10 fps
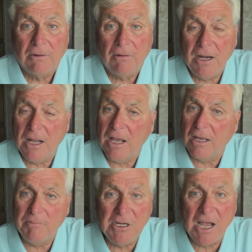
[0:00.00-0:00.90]
Right?
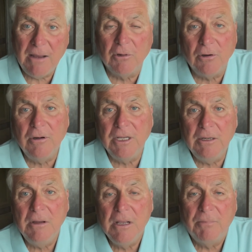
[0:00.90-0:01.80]
I mean, I'm
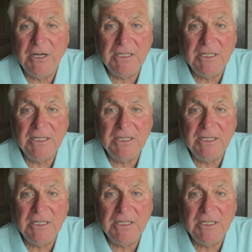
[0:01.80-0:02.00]
learning, but